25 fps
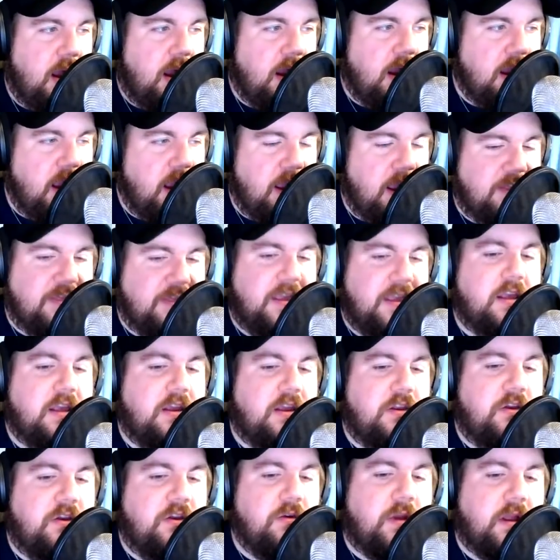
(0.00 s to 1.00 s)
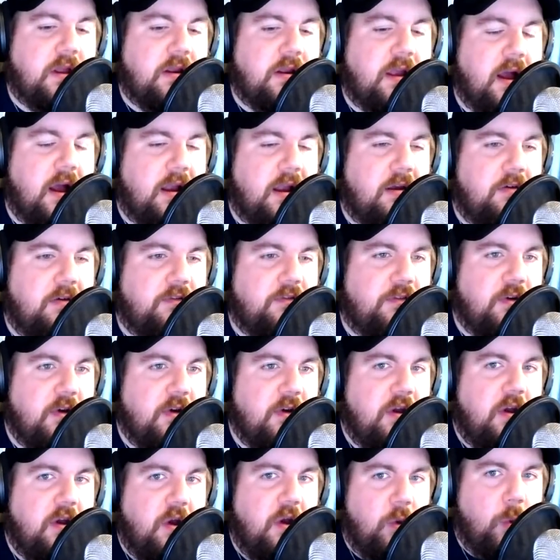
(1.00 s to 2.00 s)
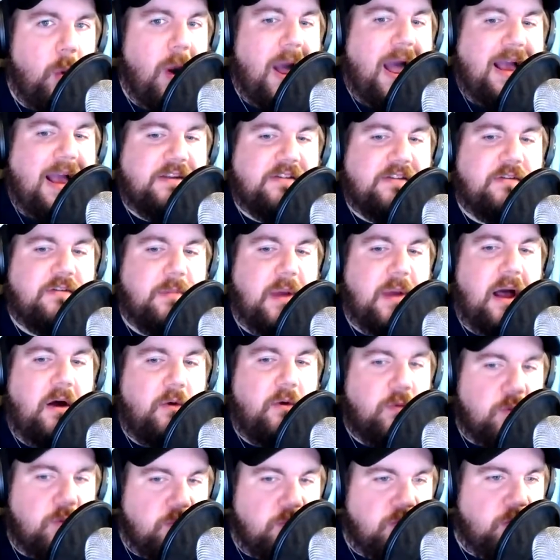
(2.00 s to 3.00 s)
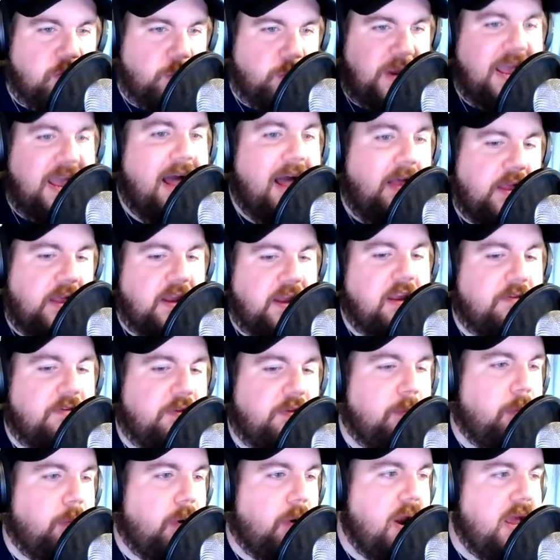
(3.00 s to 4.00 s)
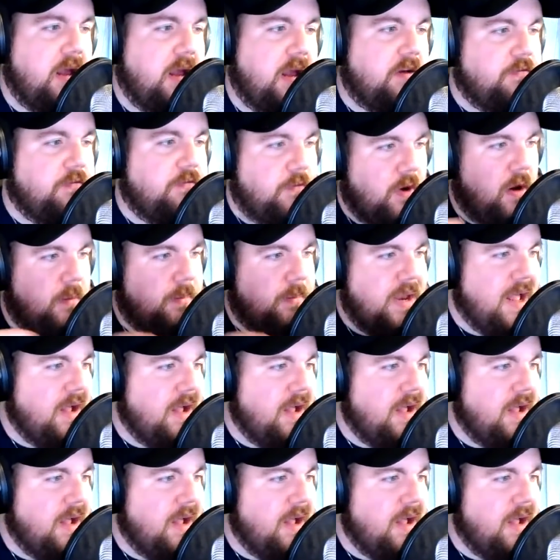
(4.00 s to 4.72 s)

think you can kind of wax about the reality of the brand from an outside